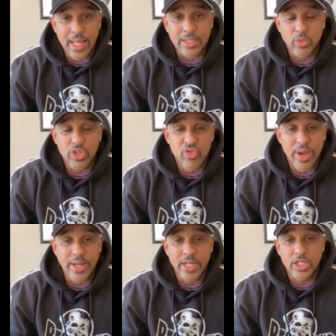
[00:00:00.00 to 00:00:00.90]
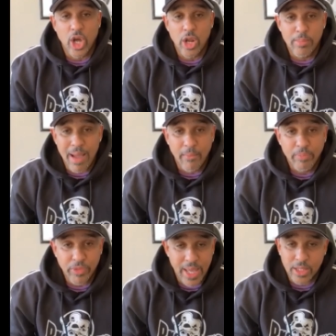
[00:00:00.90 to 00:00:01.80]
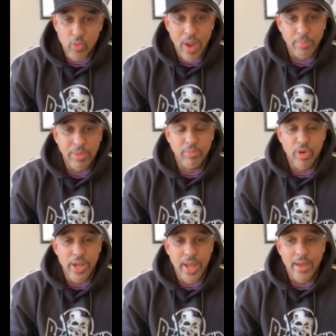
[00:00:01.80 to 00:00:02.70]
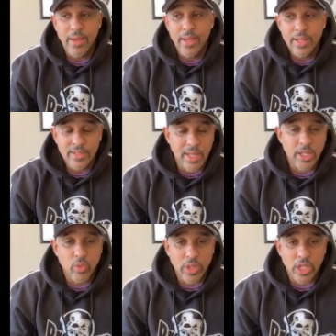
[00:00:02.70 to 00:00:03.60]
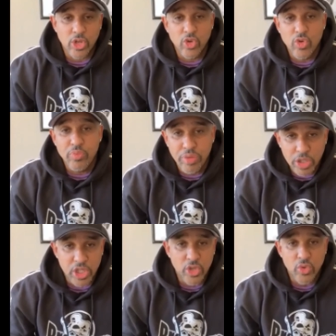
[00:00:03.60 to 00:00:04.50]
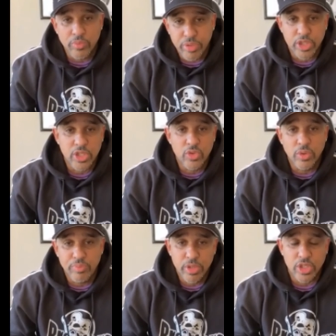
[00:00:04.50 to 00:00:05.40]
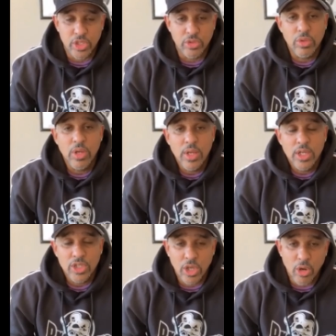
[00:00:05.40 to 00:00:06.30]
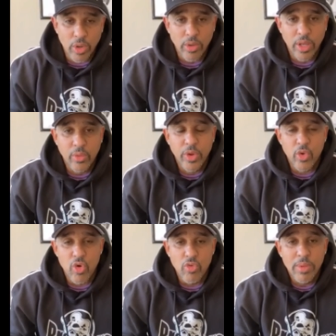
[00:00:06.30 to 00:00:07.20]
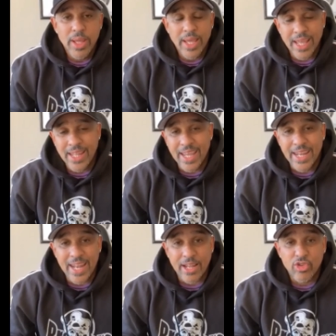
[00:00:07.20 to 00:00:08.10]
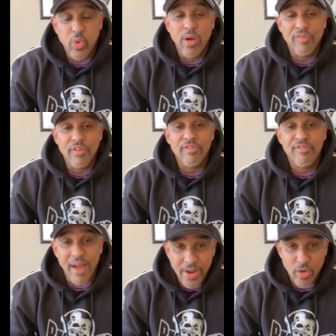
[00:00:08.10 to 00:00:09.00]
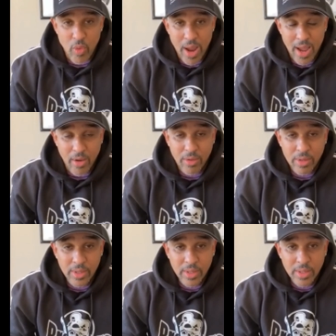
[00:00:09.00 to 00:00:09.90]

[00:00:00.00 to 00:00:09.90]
that's what training is all about. Got the right people in there telling you what to do, pushing you and pushing you and pushing you. So he, he regrouped. And then in that 12th and final round,